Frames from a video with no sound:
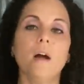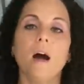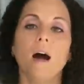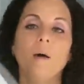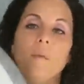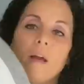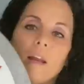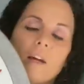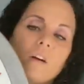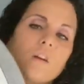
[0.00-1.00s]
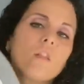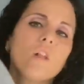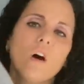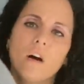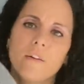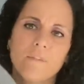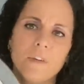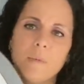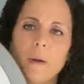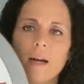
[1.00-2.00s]
And I got a lot of
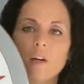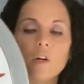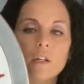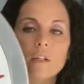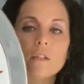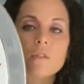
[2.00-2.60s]
feedback on it.